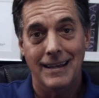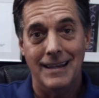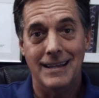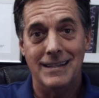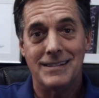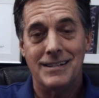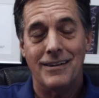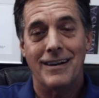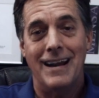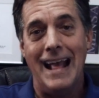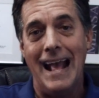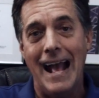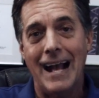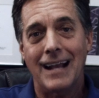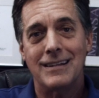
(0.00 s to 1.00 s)
is there an
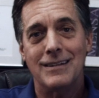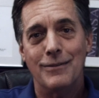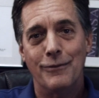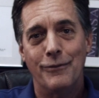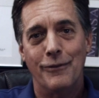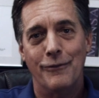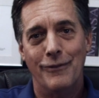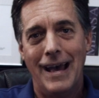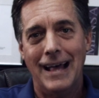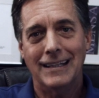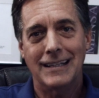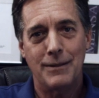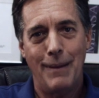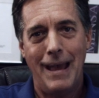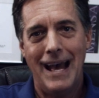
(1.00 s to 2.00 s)
active,
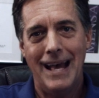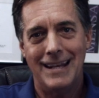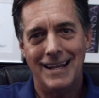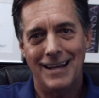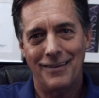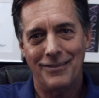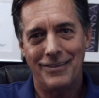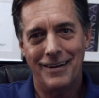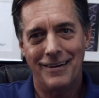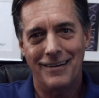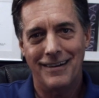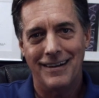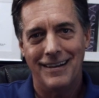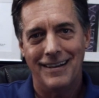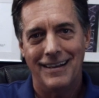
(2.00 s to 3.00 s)
valid patent out there